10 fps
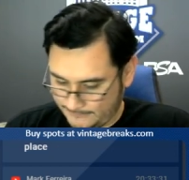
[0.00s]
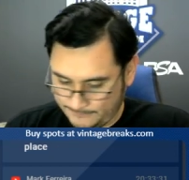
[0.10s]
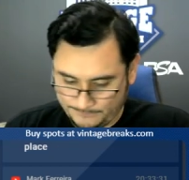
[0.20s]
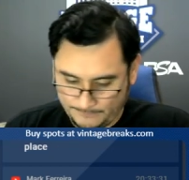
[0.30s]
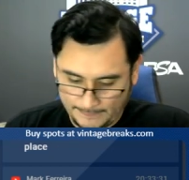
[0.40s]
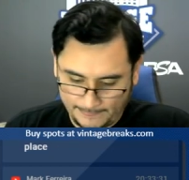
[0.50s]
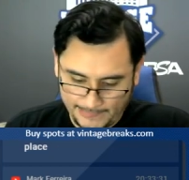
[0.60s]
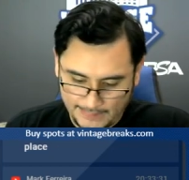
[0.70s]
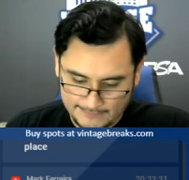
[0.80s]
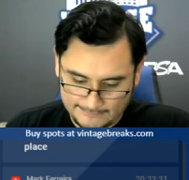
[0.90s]

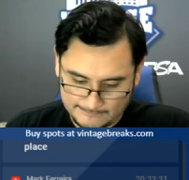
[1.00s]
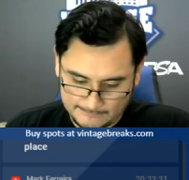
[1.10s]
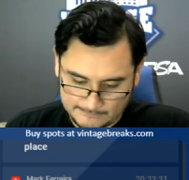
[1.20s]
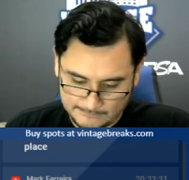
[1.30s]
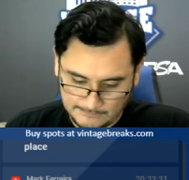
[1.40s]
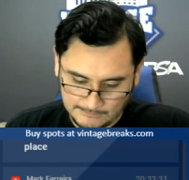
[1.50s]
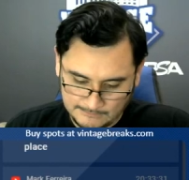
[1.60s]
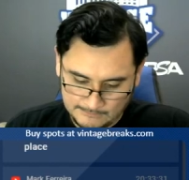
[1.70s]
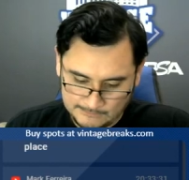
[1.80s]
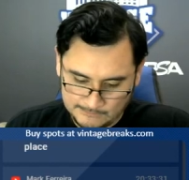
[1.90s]

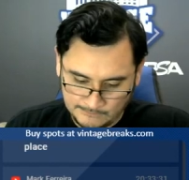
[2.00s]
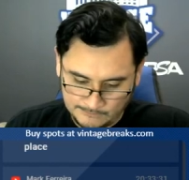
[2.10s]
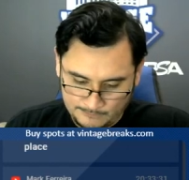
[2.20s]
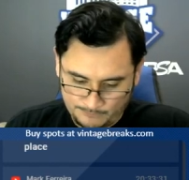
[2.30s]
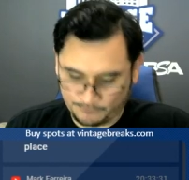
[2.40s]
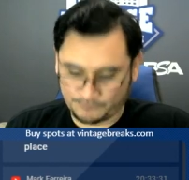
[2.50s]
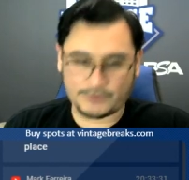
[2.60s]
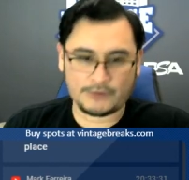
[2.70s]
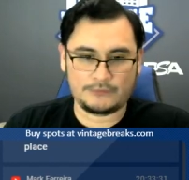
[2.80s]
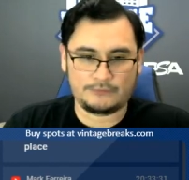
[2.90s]

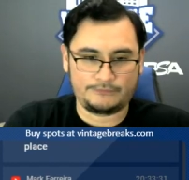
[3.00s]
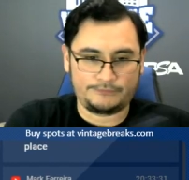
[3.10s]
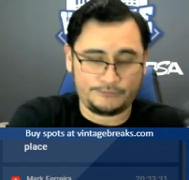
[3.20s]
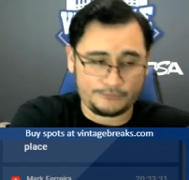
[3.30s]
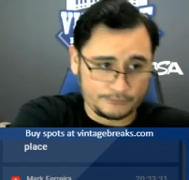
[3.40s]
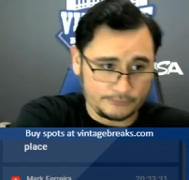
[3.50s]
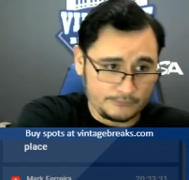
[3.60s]
[no speech]